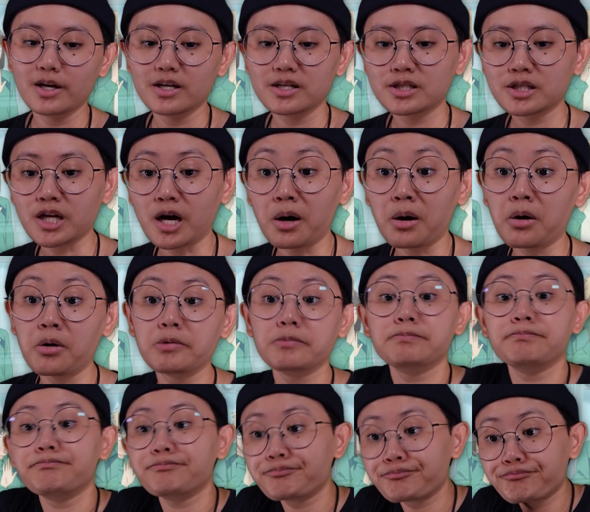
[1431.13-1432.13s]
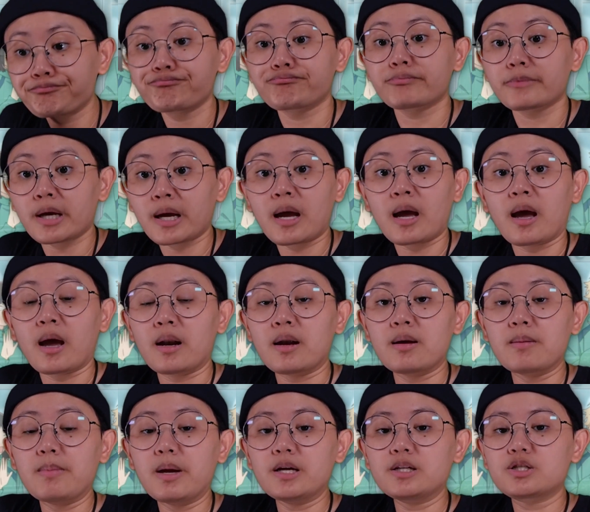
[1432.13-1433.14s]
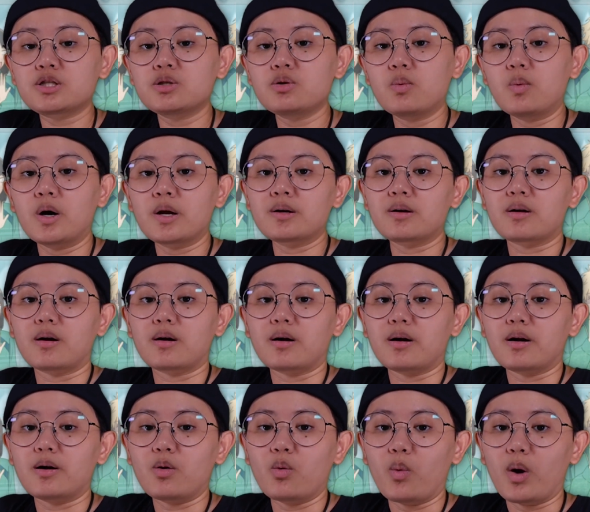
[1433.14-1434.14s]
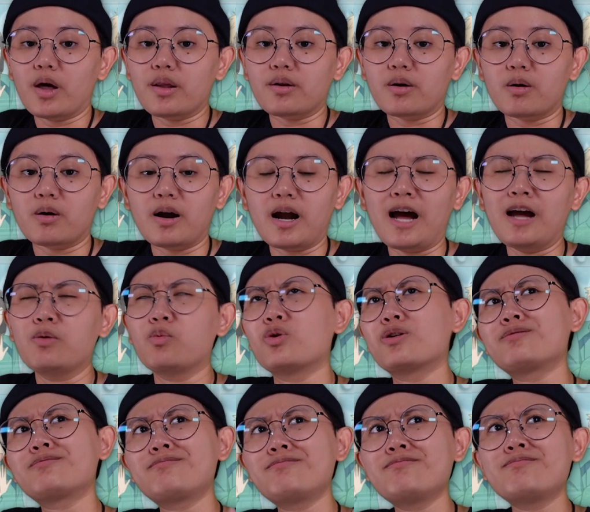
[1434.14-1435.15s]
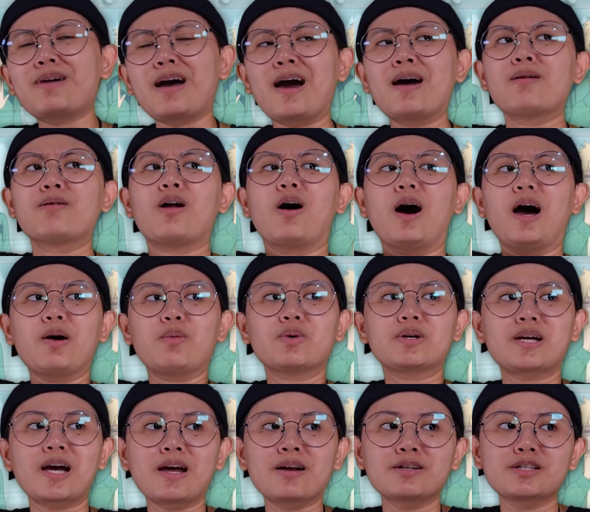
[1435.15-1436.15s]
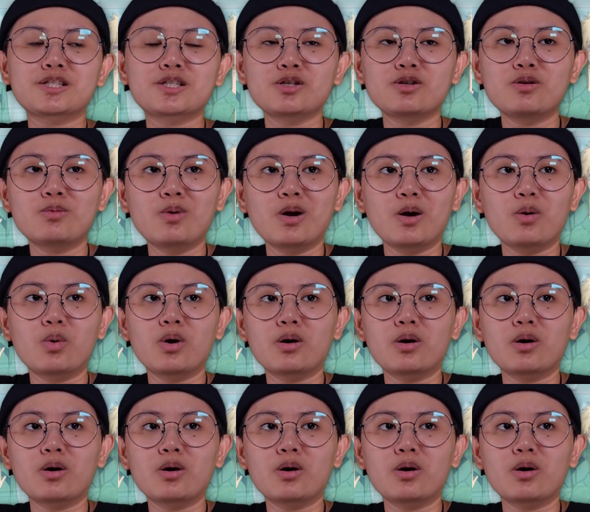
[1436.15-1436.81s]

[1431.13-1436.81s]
So, kind of makes you wonder whether I would kind of assume,